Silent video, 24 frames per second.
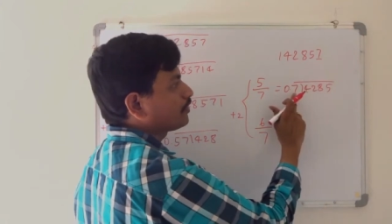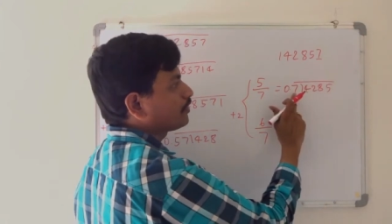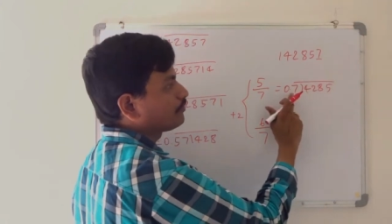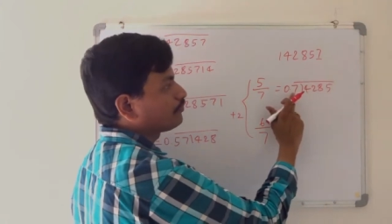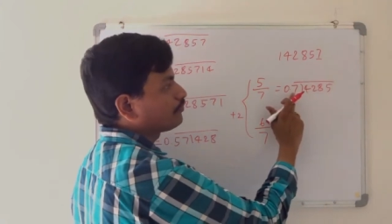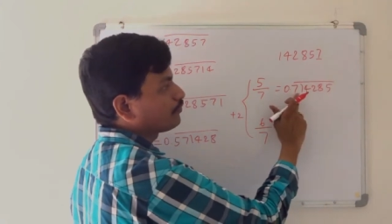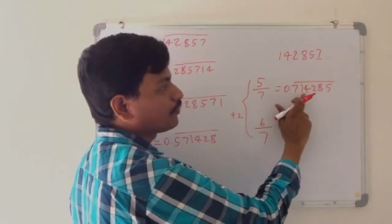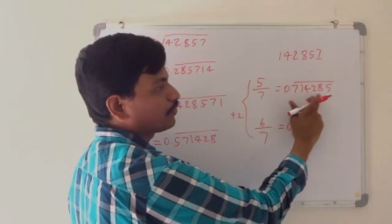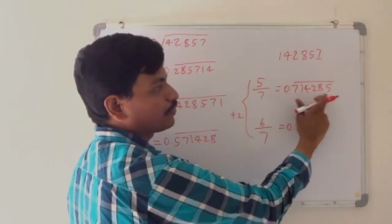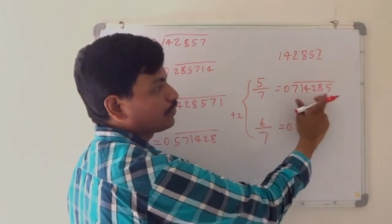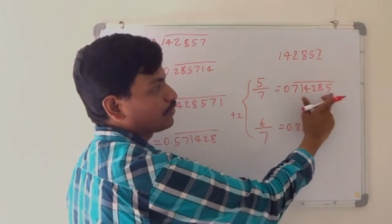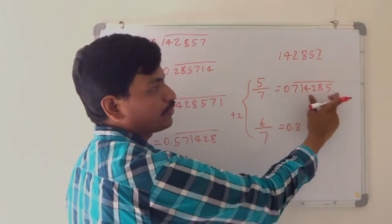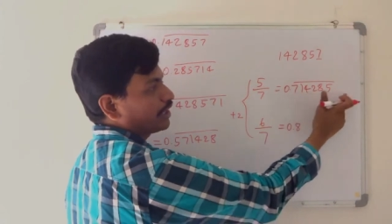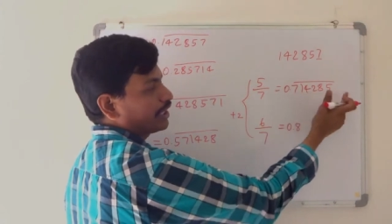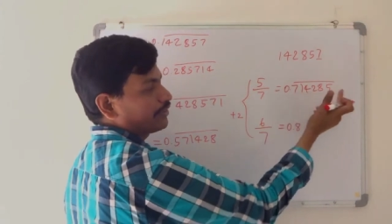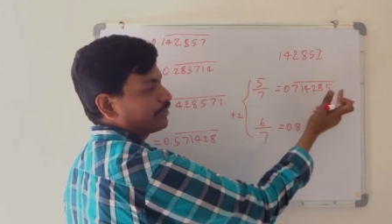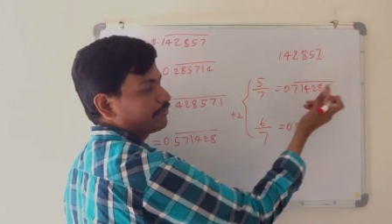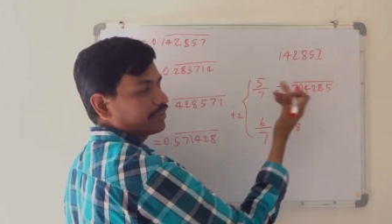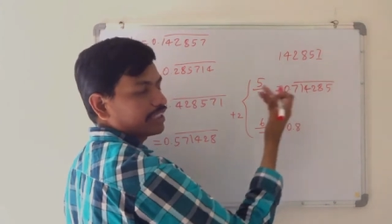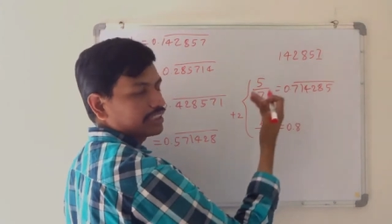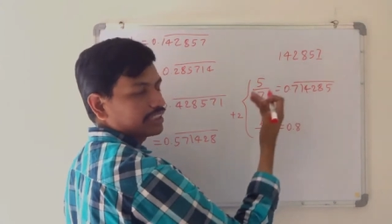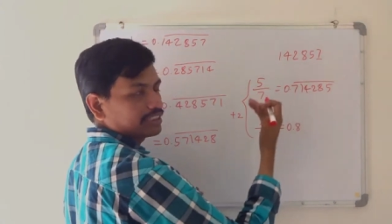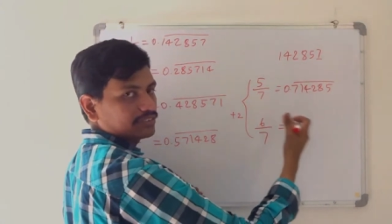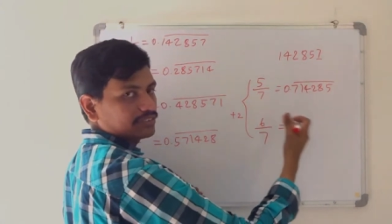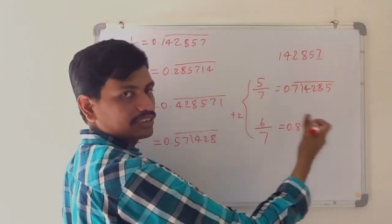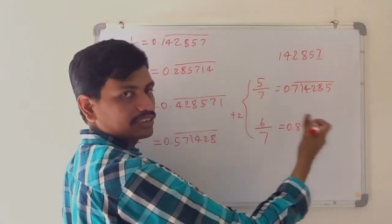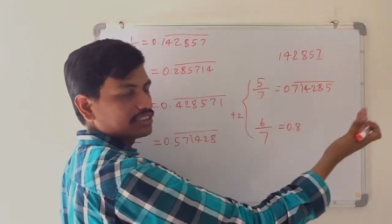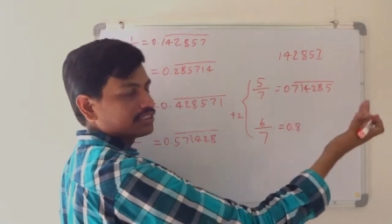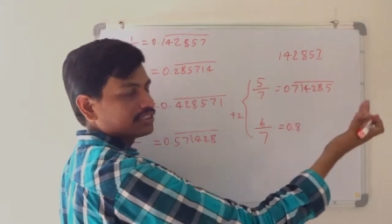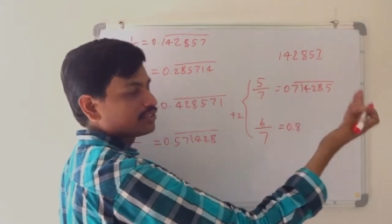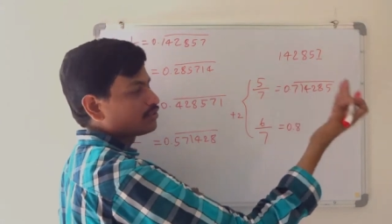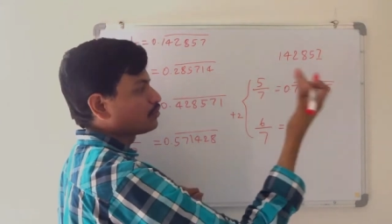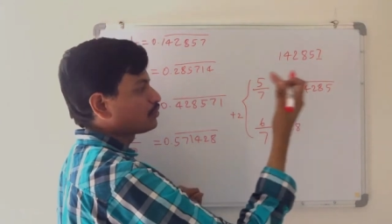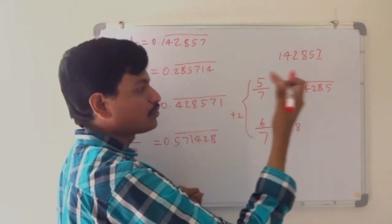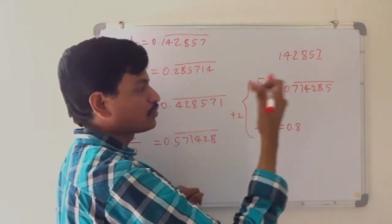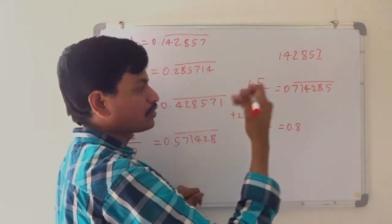142857,
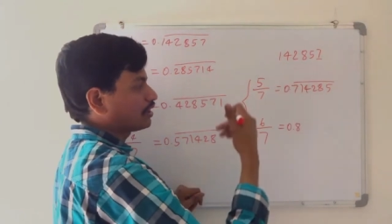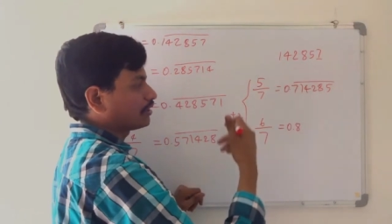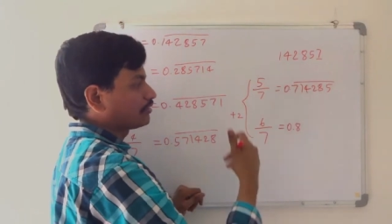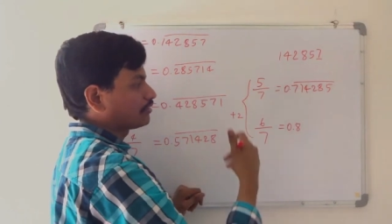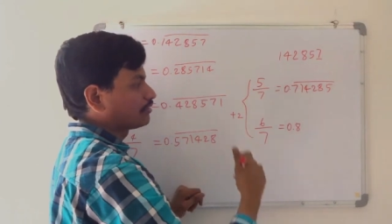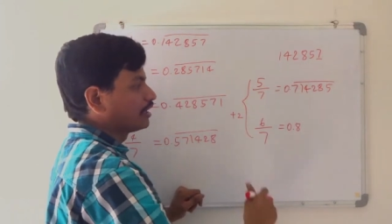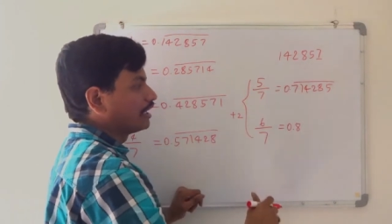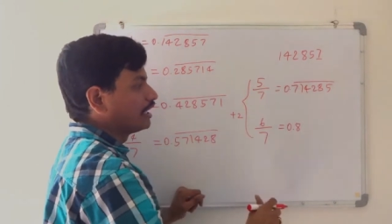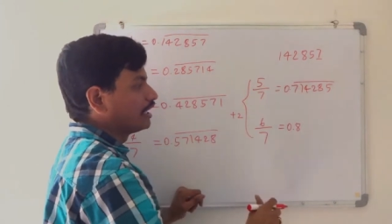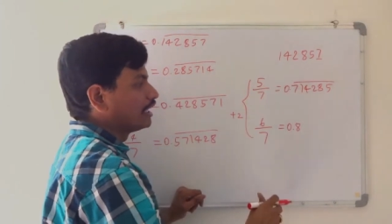it goes on.